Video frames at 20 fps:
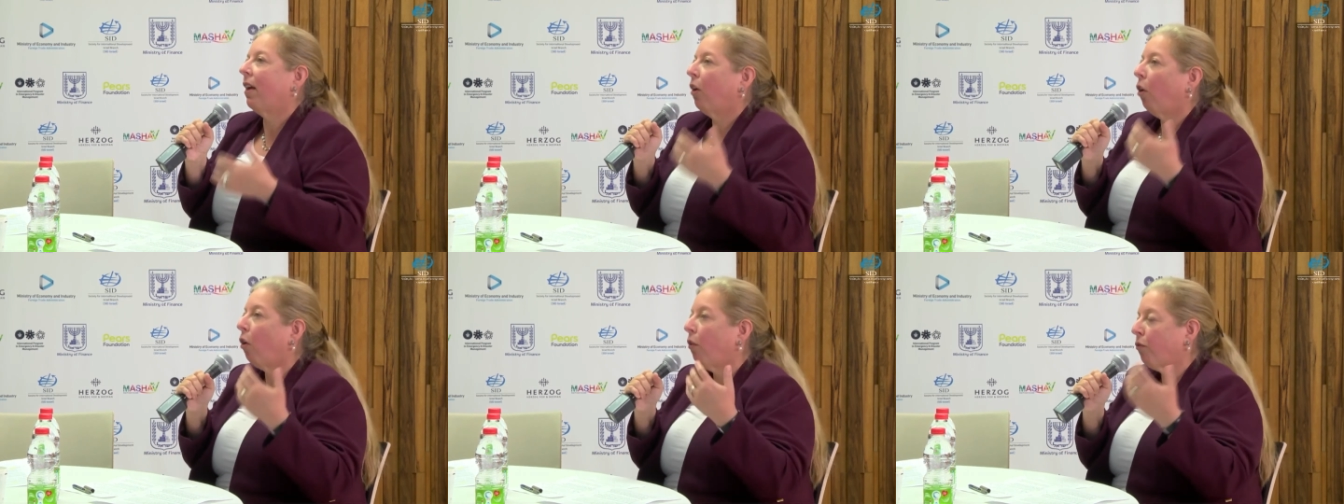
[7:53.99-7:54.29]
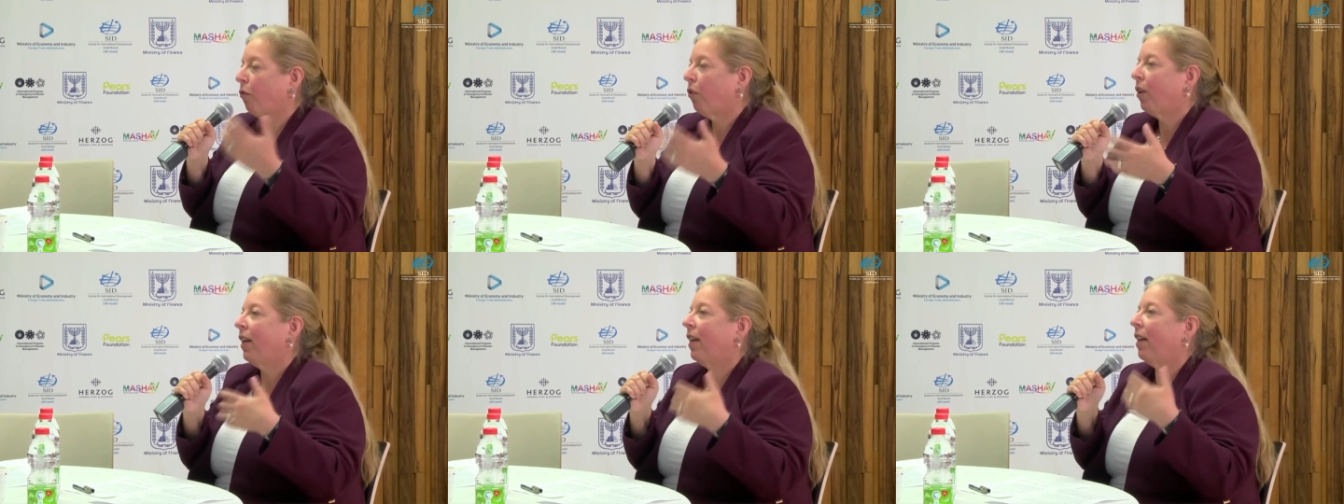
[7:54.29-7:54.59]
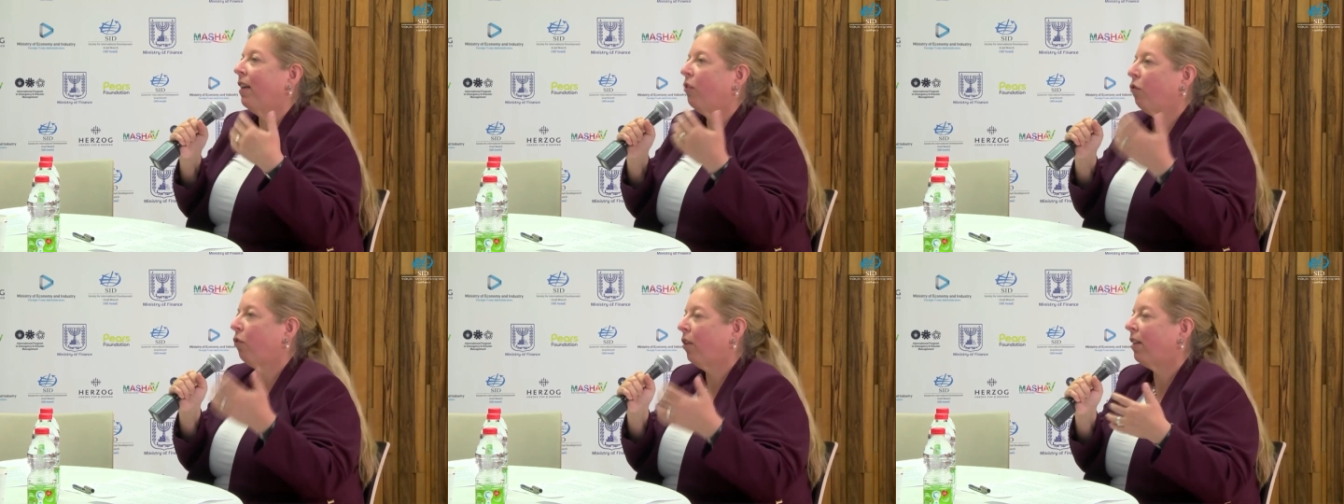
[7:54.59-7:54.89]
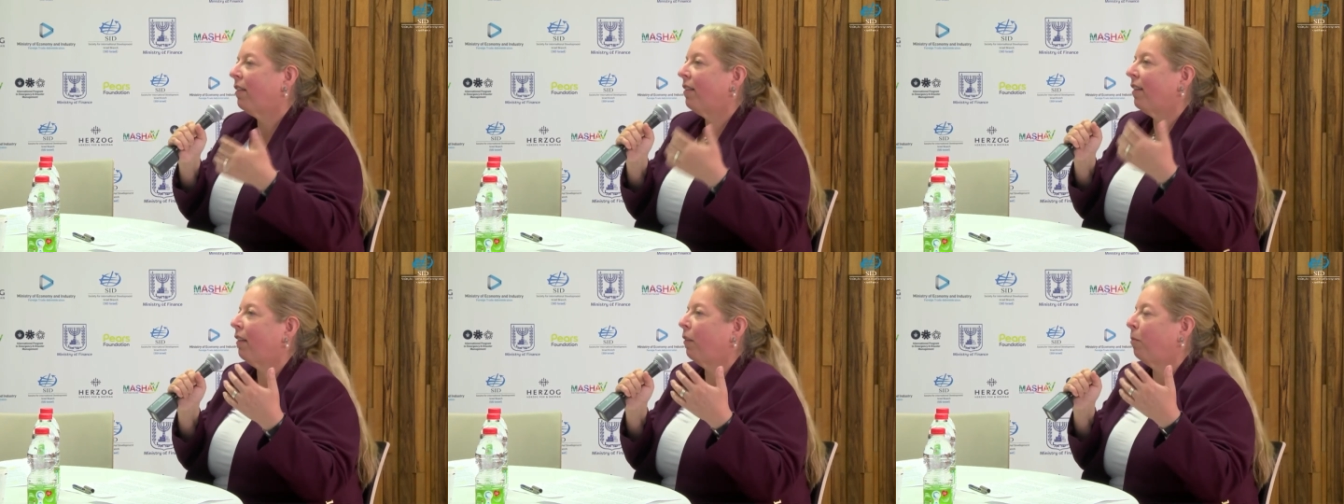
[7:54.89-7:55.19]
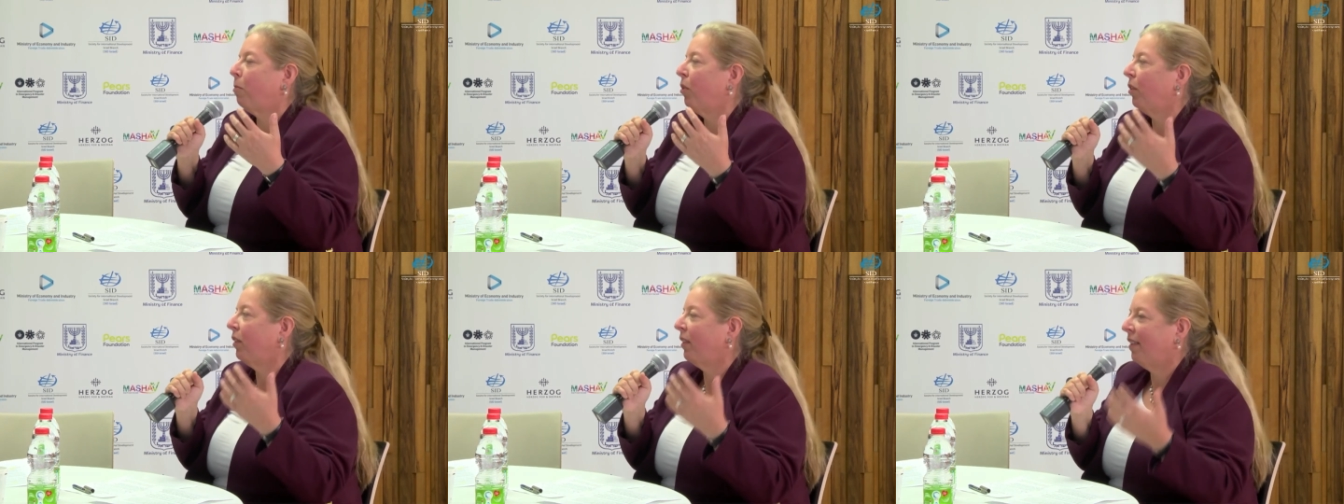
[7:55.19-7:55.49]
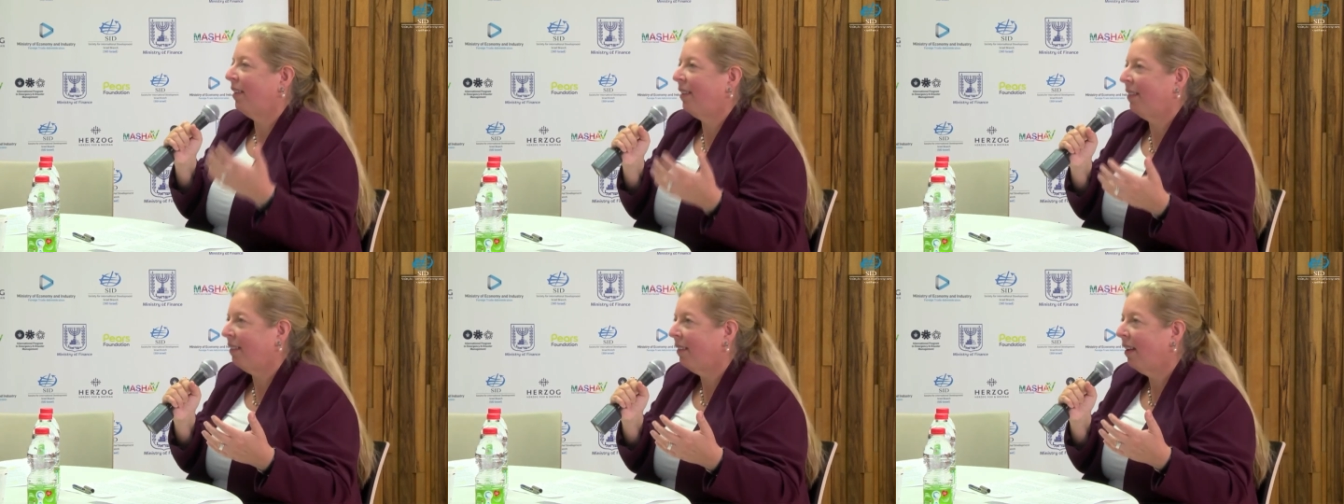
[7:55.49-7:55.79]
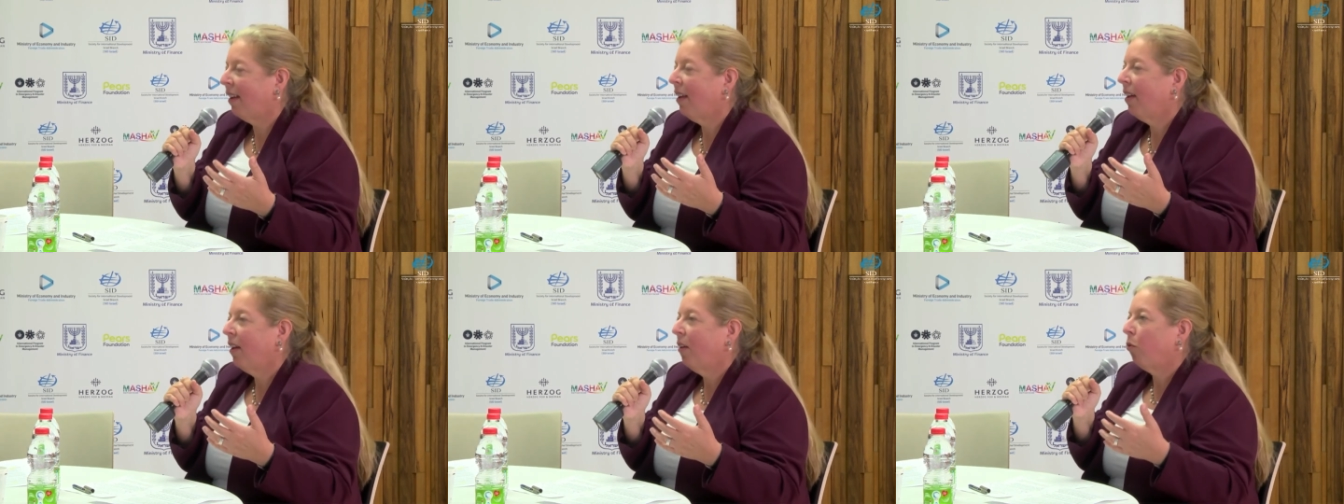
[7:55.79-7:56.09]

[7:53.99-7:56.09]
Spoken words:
offering Israel's expertise.